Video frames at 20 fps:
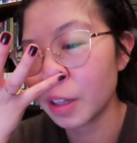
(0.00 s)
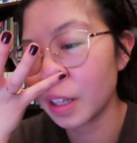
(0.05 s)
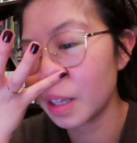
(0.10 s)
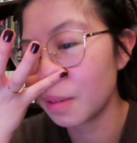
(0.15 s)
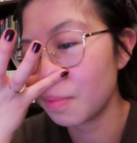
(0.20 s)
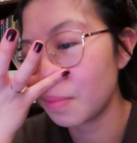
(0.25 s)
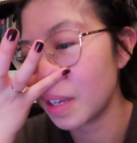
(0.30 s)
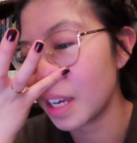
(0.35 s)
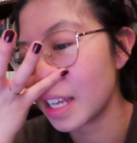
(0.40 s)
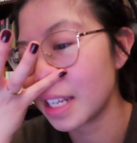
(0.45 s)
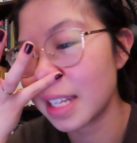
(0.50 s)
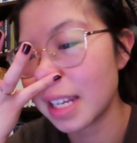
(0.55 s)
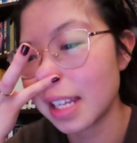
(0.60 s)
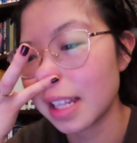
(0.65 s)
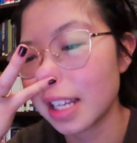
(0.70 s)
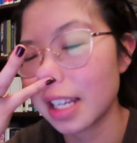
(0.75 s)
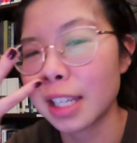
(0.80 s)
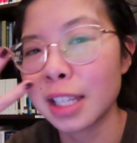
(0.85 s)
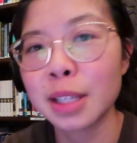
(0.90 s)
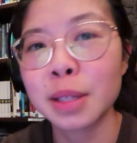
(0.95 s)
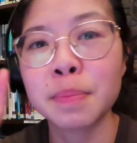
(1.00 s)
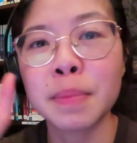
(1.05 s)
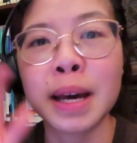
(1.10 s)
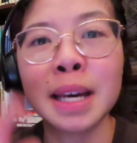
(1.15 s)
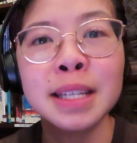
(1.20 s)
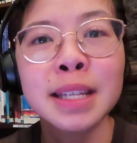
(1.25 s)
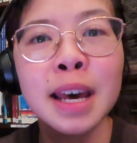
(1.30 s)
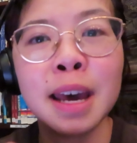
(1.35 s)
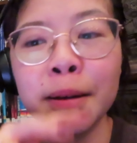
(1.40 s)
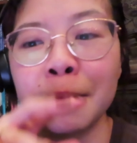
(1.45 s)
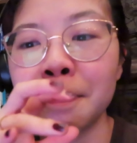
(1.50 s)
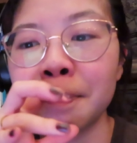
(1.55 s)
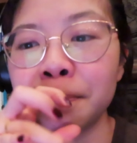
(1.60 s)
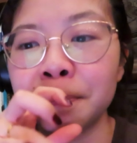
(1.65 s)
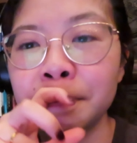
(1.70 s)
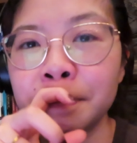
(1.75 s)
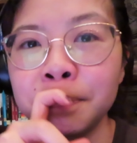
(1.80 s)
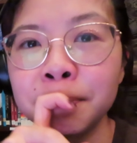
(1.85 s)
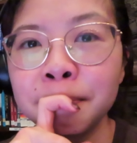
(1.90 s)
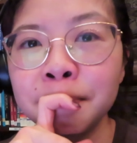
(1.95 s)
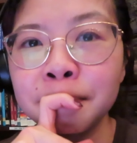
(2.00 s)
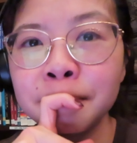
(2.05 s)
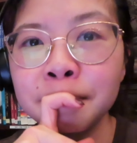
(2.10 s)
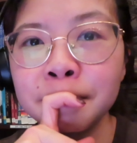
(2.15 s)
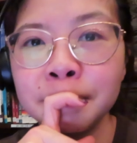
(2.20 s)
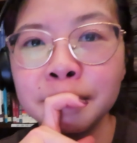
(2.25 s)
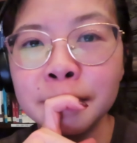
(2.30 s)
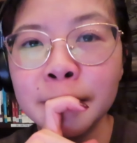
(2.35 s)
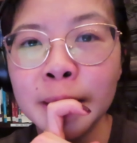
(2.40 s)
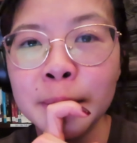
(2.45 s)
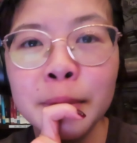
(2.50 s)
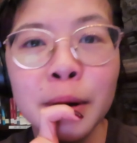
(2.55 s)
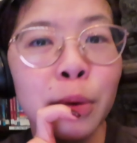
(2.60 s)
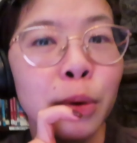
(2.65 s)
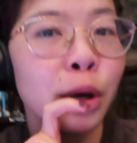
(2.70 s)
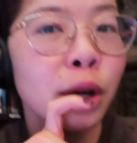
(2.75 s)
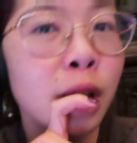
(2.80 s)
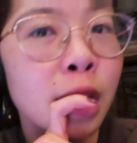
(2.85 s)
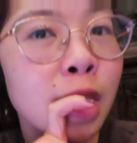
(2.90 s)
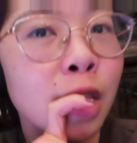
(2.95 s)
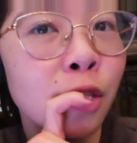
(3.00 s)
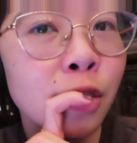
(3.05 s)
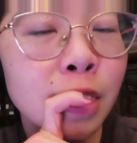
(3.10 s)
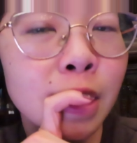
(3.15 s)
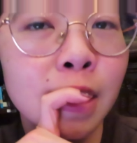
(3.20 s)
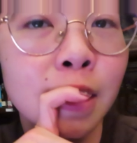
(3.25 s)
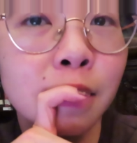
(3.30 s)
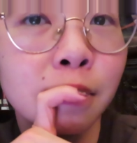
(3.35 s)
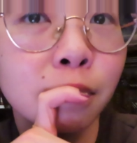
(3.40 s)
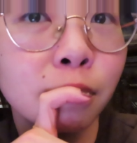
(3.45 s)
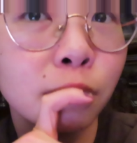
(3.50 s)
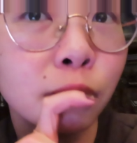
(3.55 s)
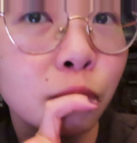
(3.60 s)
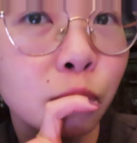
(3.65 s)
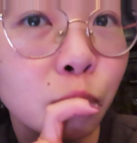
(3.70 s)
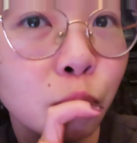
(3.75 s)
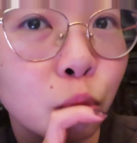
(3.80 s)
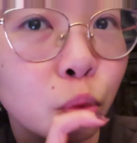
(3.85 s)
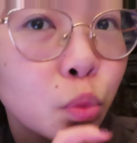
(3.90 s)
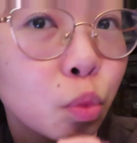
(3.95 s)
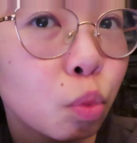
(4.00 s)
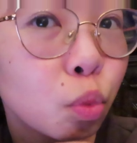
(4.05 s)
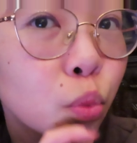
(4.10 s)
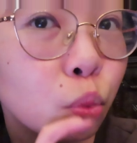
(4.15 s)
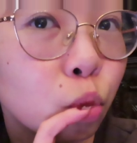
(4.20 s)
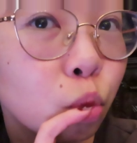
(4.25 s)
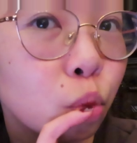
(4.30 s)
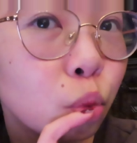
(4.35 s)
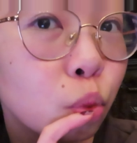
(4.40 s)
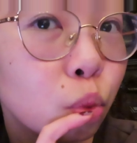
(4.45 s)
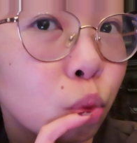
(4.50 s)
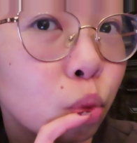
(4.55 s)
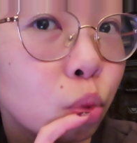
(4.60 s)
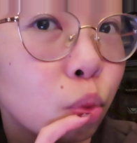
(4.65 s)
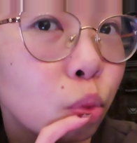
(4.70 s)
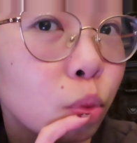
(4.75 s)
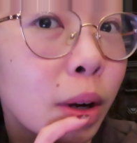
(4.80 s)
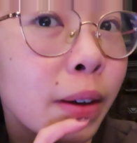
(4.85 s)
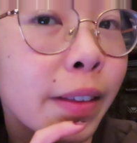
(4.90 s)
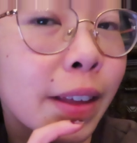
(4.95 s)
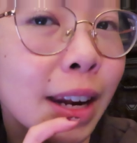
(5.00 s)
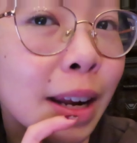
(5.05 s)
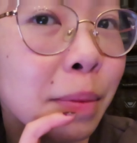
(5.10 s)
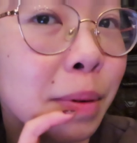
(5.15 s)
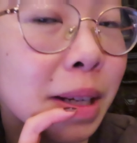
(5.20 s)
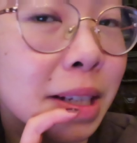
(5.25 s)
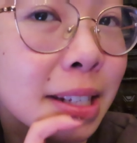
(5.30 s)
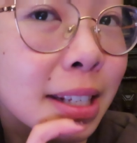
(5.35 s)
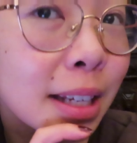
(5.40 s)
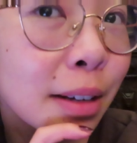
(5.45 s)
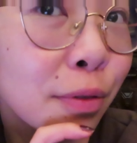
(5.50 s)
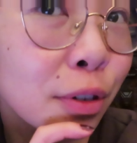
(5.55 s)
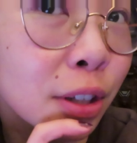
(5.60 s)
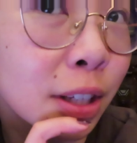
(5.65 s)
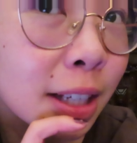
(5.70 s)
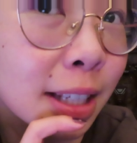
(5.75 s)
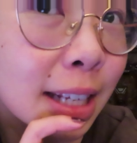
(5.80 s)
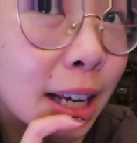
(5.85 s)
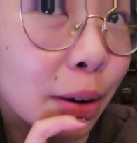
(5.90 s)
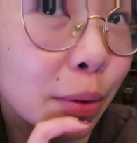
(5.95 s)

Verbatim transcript: really BSing this essay. But we're going to get her done. And then I'm going to sleep for six